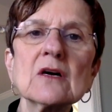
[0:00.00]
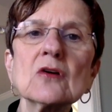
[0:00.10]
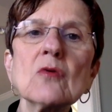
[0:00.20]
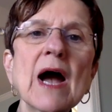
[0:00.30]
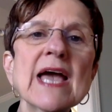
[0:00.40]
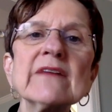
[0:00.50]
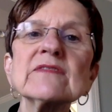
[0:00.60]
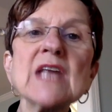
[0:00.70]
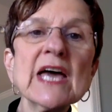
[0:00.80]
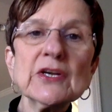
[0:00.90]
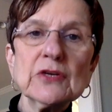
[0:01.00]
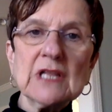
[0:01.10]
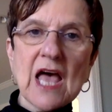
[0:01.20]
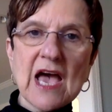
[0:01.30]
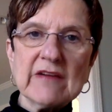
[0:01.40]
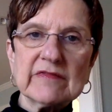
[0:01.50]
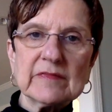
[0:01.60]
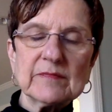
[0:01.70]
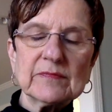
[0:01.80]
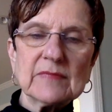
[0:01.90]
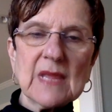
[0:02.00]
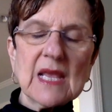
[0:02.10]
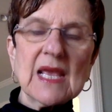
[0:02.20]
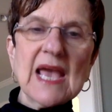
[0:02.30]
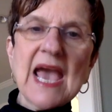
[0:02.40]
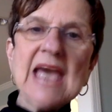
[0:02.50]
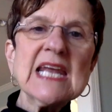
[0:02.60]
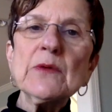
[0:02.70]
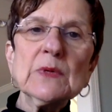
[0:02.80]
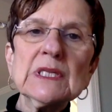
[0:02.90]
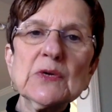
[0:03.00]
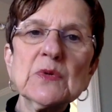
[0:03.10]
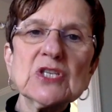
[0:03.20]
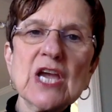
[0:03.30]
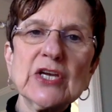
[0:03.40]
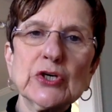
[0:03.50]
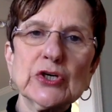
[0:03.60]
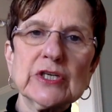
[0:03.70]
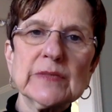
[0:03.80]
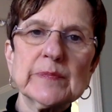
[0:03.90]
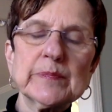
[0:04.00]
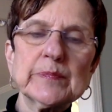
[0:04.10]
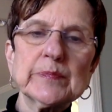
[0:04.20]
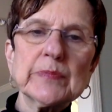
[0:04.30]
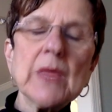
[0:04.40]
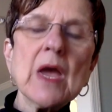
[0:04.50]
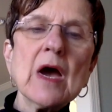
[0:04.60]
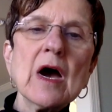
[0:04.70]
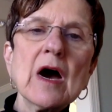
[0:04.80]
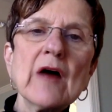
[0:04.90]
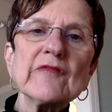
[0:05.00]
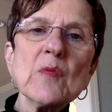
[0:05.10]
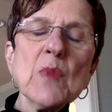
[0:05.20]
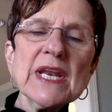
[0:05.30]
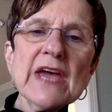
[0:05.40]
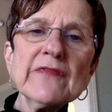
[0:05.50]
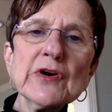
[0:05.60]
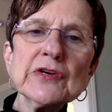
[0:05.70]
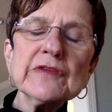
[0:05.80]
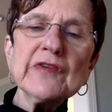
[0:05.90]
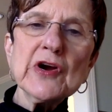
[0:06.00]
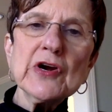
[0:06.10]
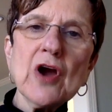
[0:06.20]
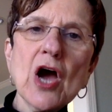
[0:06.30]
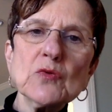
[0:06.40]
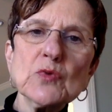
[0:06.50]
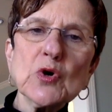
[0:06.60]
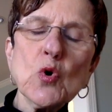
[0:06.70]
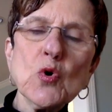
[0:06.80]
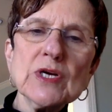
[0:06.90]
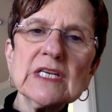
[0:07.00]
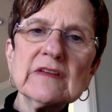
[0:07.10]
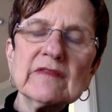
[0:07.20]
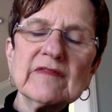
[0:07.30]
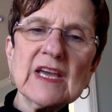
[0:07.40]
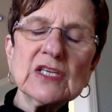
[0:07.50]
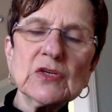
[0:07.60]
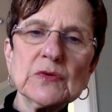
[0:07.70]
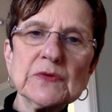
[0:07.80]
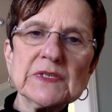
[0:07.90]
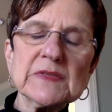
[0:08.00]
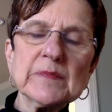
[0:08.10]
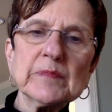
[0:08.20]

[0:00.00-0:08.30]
who I have not heard live, and I really wish I could. From what I've heard of her on recorded venues,